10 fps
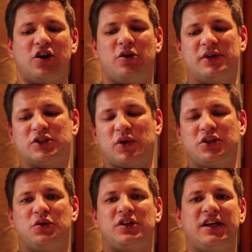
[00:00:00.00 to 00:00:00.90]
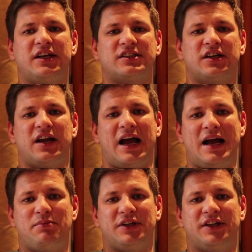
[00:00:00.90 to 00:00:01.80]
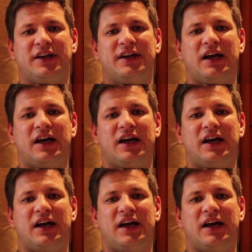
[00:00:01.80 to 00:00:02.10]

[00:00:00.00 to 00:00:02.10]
comments what you think is gonna happen.